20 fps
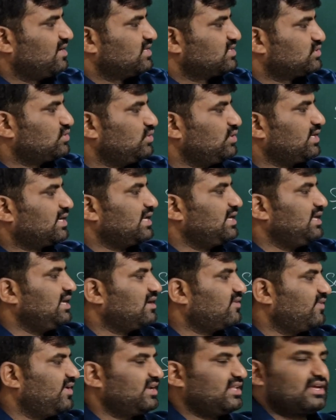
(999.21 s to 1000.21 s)
So you can
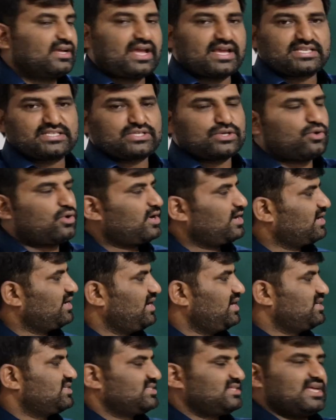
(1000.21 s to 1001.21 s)
equate the x
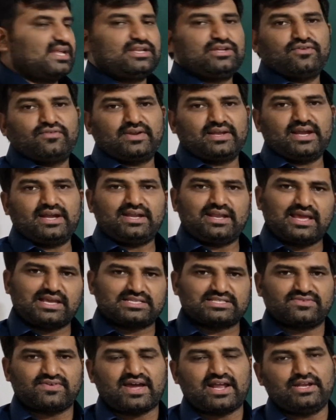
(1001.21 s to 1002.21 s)
coordinates, then you will get
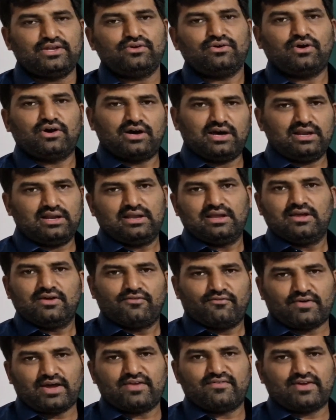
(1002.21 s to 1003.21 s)
x value or
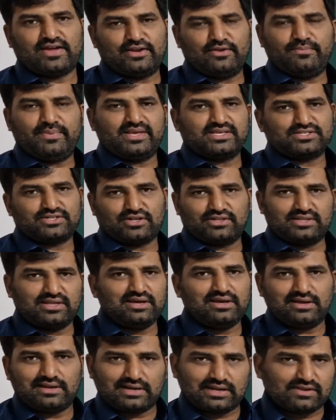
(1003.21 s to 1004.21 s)
y value based on
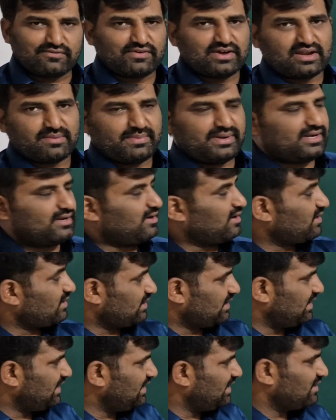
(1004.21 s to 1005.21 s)
the requirement.
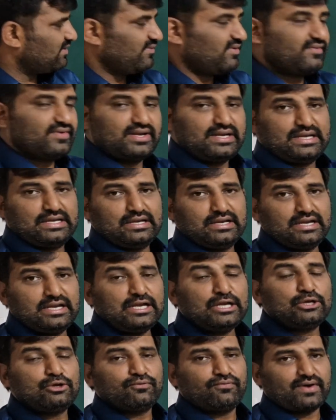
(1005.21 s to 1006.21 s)
Or here we will
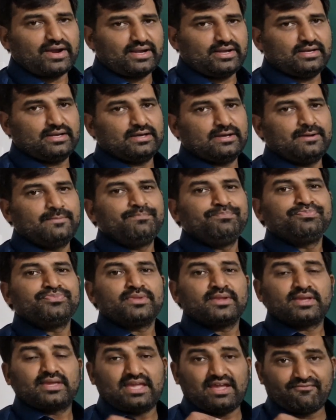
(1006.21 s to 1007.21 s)
need to find the
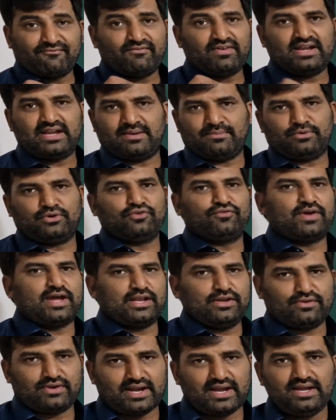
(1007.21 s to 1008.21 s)
m1 m2
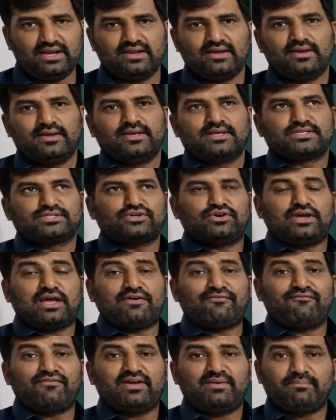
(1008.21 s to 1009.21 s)
value, right? So
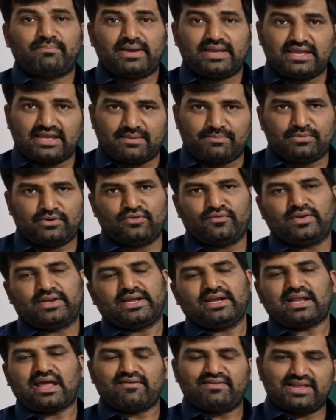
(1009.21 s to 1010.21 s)
m1 by m2 will
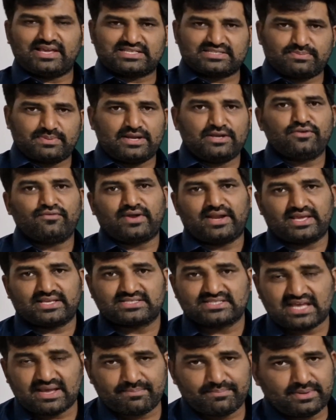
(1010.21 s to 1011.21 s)
get. I will explain you one
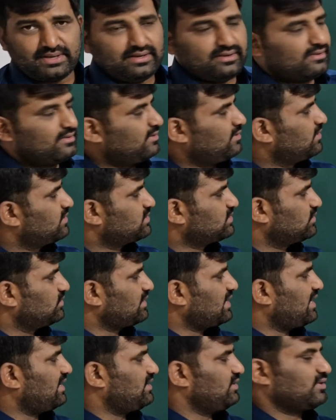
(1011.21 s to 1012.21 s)
example so
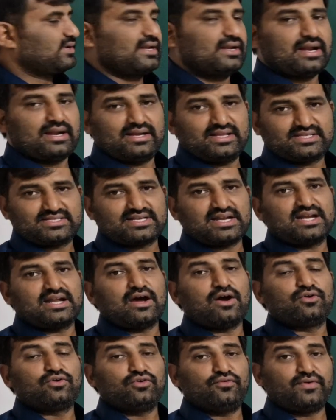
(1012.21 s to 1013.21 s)
that you can understand
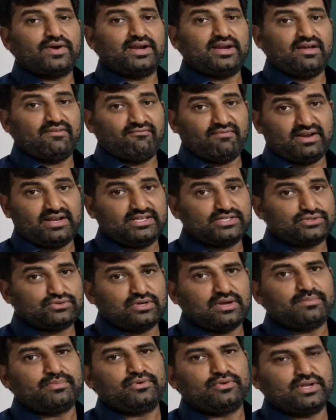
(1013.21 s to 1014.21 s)
how to find m1 is to
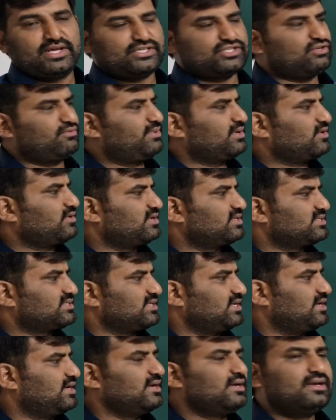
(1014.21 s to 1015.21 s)
m2 ratio, because
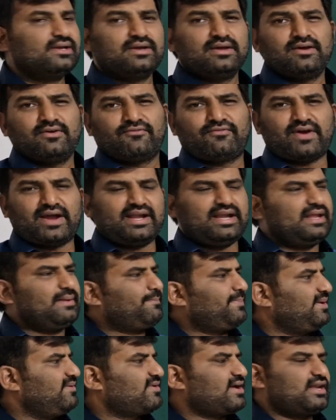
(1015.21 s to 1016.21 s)

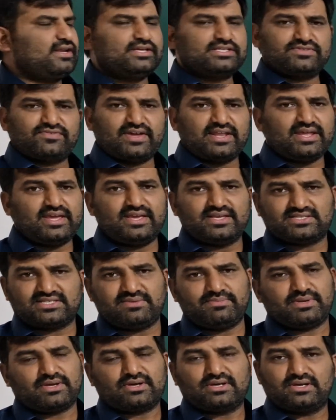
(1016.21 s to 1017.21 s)
finding P value is very
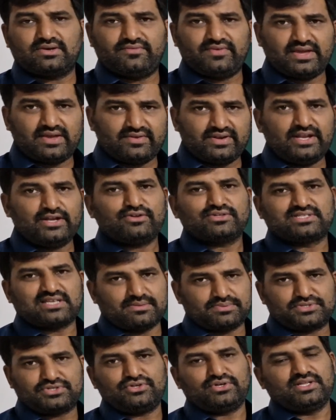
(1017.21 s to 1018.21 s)
easy because we need to
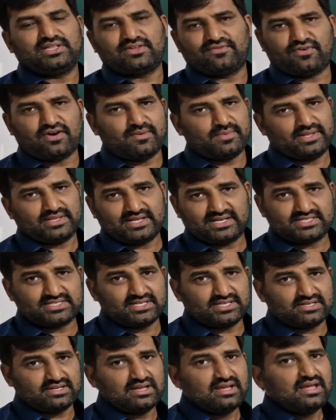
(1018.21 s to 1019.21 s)
substitute in the formula, that's
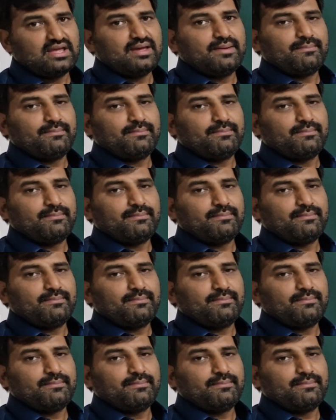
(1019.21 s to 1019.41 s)
it.